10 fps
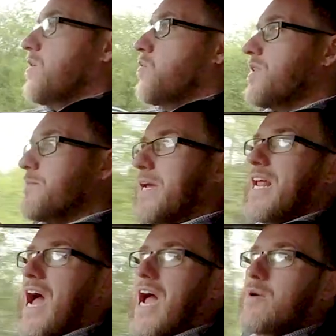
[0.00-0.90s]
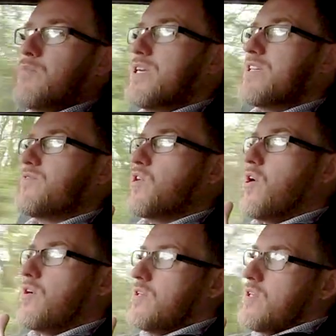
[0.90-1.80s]
With it being a hybrid, you've
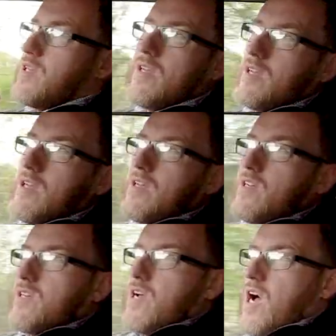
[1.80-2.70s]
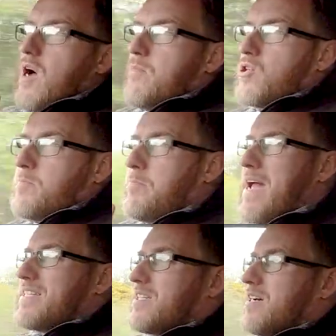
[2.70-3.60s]
got a much
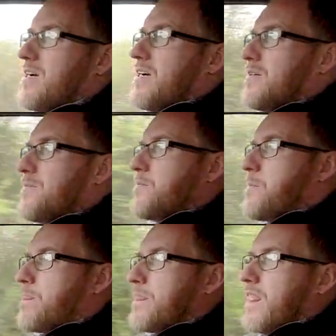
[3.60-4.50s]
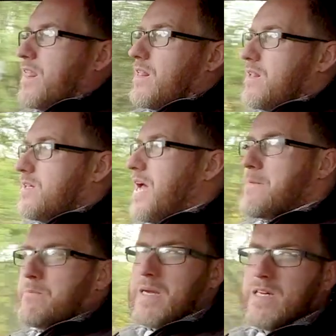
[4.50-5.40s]
better
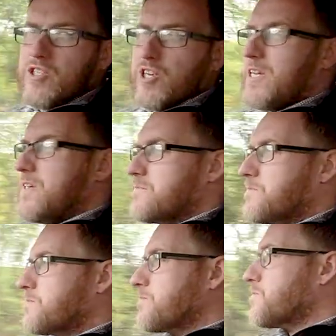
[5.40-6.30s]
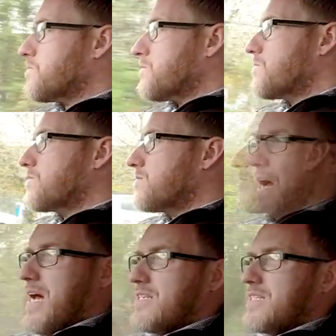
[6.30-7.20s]
MPG,
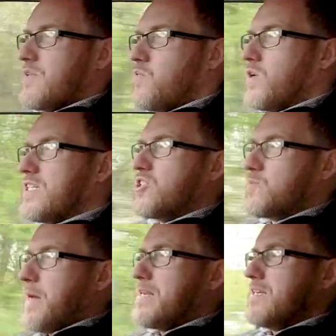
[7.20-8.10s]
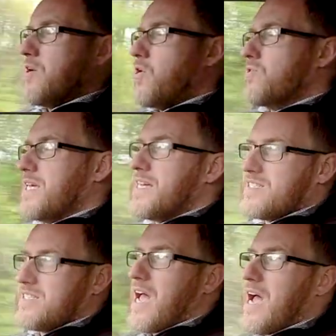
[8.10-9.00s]
and when you're spending all day
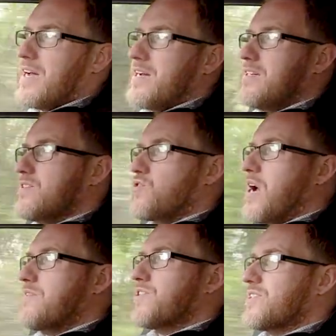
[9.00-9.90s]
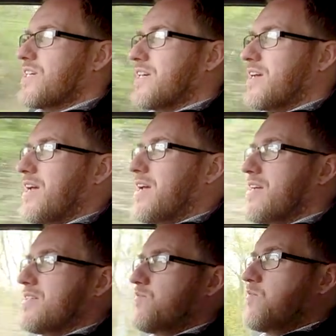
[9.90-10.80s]
sat in the driver's seat, it
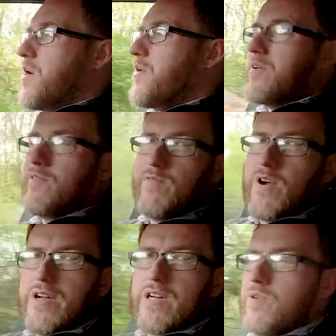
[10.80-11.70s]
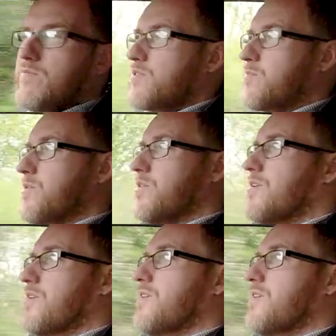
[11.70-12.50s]
is very, very comfortable.